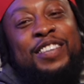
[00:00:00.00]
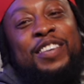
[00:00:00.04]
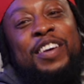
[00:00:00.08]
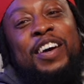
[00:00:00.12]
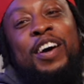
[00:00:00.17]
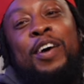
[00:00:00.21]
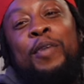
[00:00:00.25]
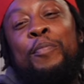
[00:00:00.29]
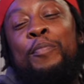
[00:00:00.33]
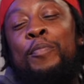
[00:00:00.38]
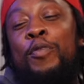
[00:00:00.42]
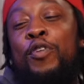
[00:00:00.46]

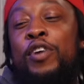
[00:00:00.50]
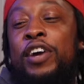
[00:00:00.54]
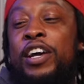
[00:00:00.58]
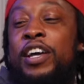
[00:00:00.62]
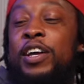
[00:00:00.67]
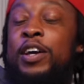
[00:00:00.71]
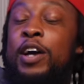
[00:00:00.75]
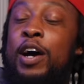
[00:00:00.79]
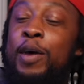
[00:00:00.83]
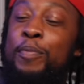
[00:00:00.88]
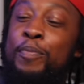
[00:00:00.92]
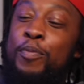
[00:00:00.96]
A Morgan,
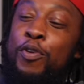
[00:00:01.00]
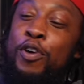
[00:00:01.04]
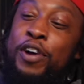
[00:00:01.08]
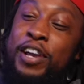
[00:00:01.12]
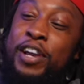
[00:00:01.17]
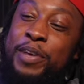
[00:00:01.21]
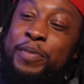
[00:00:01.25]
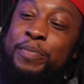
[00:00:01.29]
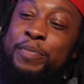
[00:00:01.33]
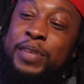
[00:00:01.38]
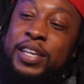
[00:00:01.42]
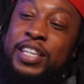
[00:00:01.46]
a
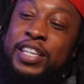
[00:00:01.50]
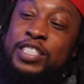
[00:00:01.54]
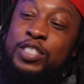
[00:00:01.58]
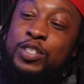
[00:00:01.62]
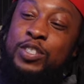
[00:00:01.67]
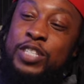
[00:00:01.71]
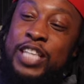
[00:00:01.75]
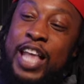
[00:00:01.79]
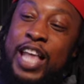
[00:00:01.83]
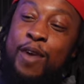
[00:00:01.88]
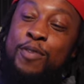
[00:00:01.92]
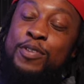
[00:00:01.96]
Morgan bitch,
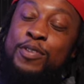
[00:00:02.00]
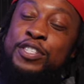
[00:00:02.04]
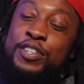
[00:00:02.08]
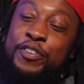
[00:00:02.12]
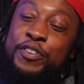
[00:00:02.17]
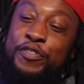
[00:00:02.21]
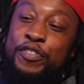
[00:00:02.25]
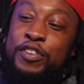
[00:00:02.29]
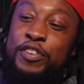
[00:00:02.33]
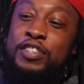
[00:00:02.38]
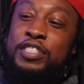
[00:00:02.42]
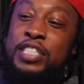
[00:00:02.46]
that was the
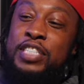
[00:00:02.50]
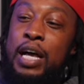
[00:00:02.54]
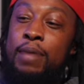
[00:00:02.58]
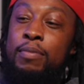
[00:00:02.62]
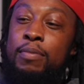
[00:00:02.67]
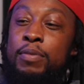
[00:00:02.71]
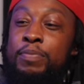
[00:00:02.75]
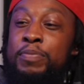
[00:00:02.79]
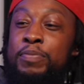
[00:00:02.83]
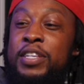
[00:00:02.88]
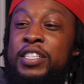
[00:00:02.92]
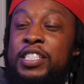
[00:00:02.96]
first time
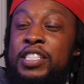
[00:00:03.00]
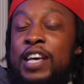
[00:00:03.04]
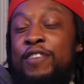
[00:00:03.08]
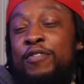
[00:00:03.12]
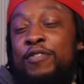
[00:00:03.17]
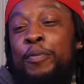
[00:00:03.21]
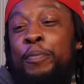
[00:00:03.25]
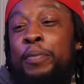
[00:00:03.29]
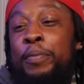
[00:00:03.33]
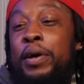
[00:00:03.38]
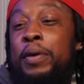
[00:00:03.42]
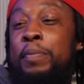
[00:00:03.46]
a bitch ever
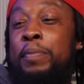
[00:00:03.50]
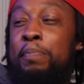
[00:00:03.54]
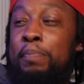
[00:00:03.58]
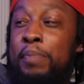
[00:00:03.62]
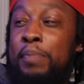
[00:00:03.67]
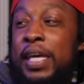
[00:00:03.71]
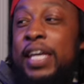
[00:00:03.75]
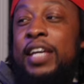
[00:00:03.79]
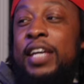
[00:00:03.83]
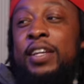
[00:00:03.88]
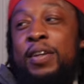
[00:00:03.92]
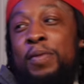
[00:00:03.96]
put
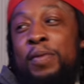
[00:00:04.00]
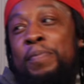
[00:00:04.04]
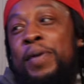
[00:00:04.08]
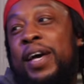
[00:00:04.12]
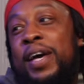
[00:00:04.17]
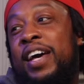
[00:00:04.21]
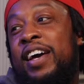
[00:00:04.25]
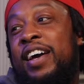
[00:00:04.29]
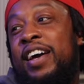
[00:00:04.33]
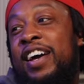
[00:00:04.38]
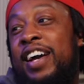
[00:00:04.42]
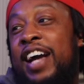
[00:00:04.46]
me in the
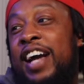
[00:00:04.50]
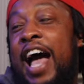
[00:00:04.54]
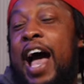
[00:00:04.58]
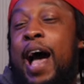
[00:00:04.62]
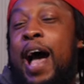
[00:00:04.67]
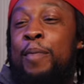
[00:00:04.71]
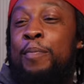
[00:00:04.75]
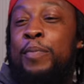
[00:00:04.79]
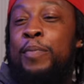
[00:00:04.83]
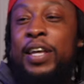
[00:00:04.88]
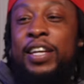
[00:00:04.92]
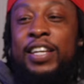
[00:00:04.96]
bag.
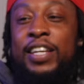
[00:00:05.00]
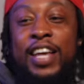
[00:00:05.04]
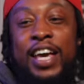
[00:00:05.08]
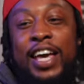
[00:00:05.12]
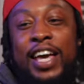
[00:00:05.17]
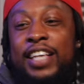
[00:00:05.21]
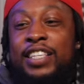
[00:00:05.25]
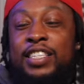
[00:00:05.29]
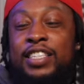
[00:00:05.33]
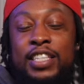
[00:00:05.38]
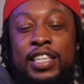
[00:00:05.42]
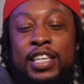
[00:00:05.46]
I'm at the
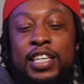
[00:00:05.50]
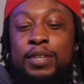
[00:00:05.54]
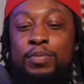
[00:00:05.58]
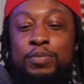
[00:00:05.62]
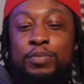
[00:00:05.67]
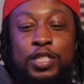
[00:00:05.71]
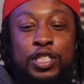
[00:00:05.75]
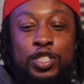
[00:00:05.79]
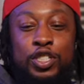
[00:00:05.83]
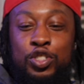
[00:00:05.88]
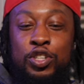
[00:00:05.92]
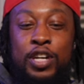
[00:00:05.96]
ATM
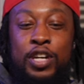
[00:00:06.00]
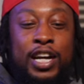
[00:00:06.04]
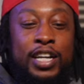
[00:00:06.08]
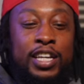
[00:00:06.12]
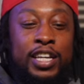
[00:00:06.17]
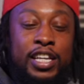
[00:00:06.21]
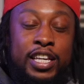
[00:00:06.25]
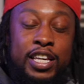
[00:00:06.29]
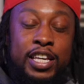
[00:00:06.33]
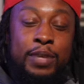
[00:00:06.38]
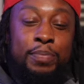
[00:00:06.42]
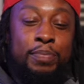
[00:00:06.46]
just trying to
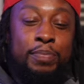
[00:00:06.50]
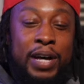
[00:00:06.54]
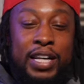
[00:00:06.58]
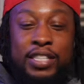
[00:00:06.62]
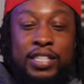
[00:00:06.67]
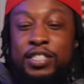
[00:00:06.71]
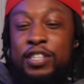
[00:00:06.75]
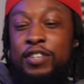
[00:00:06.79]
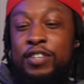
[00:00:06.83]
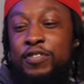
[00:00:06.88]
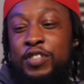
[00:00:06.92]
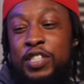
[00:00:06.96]
get
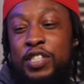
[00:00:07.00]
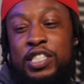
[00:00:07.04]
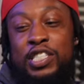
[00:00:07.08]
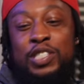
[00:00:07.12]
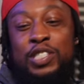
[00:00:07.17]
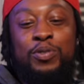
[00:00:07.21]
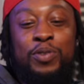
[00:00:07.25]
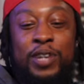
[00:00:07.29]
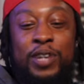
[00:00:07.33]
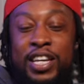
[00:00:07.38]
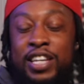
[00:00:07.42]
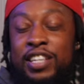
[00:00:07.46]
myself
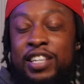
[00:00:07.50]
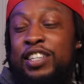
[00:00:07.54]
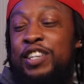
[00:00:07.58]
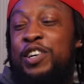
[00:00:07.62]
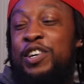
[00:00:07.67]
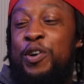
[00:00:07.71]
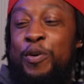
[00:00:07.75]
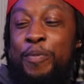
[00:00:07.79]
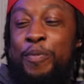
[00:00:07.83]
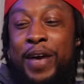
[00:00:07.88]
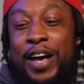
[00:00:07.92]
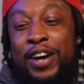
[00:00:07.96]
situated to yeah.
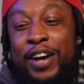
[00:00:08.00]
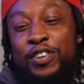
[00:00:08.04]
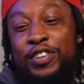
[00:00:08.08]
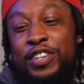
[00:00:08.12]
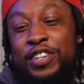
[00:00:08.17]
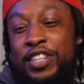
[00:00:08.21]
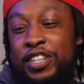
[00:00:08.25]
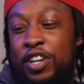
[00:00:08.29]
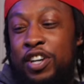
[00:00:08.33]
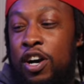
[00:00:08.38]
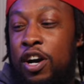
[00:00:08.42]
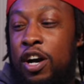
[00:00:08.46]
go back on the
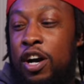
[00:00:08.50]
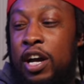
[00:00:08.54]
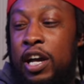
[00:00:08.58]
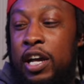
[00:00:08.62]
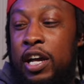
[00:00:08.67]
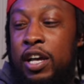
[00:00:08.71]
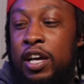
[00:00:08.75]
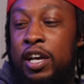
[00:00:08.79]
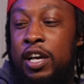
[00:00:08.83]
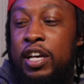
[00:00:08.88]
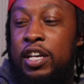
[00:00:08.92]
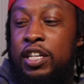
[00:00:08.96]
yard.
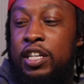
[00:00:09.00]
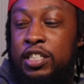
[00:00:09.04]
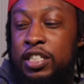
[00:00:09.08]
Yeah.